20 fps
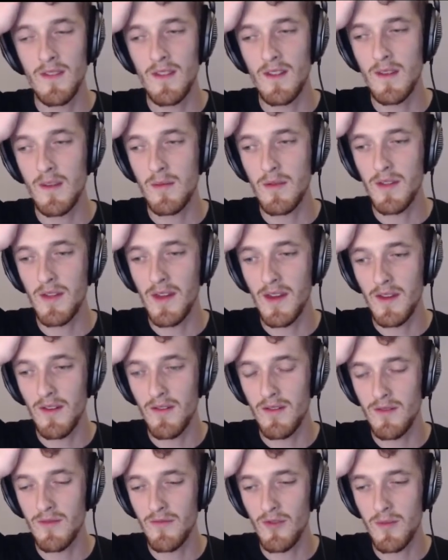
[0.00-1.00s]
Some of the
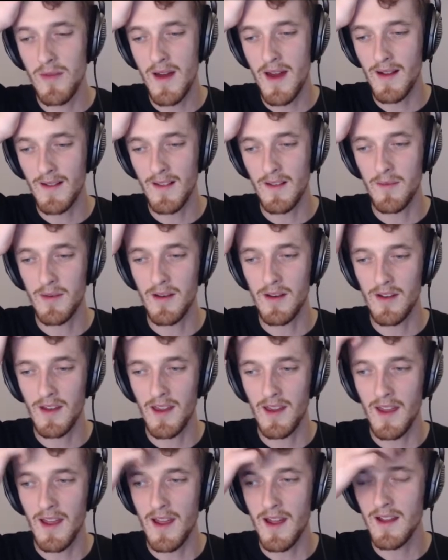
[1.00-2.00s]
ROM hacks I've been
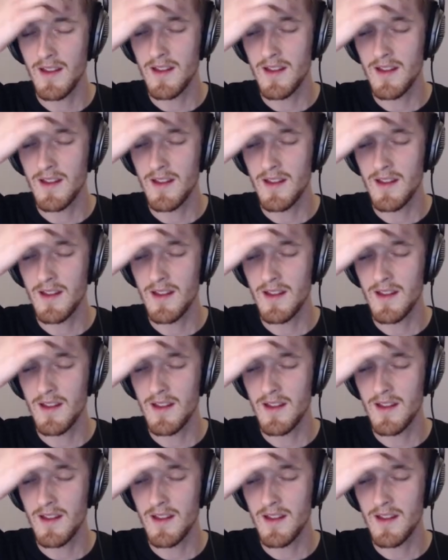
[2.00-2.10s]
looking at,